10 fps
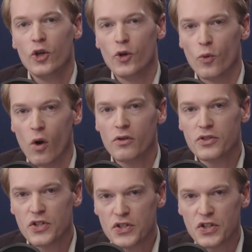who
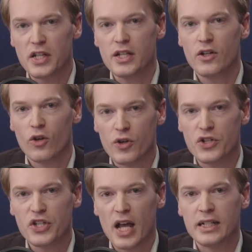want to see
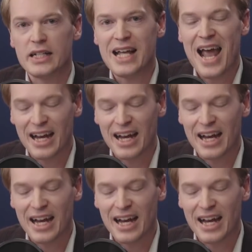Christianity